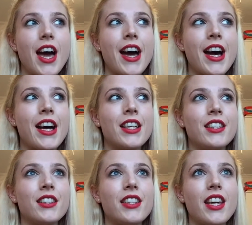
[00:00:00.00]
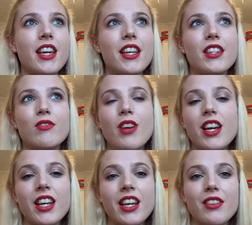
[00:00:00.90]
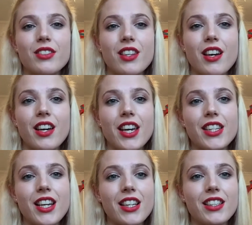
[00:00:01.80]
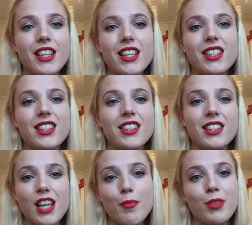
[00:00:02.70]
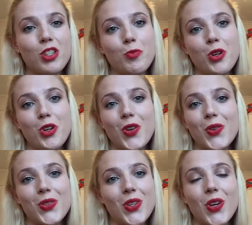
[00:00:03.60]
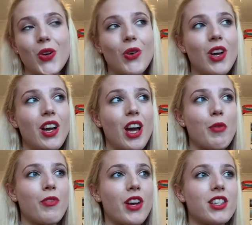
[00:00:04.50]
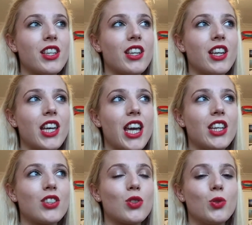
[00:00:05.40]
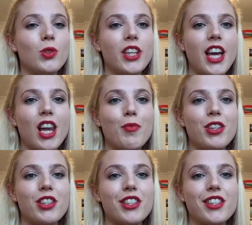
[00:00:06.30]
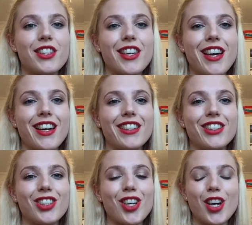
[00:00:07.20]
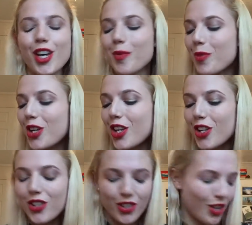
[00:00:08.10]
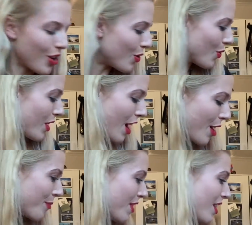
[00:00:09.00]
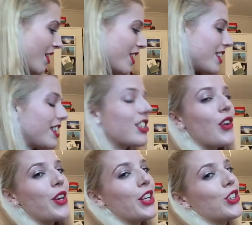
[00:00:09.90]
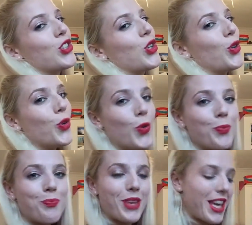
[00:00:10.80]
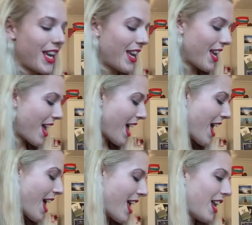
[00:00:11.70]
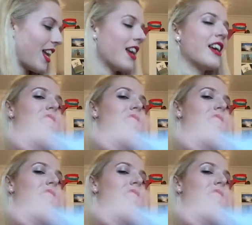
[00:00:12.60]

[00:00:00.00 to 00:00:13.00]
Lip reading: and it is raining outside and it's December tomorrow, so I'm fighting against all the elements and time. So this is going to be a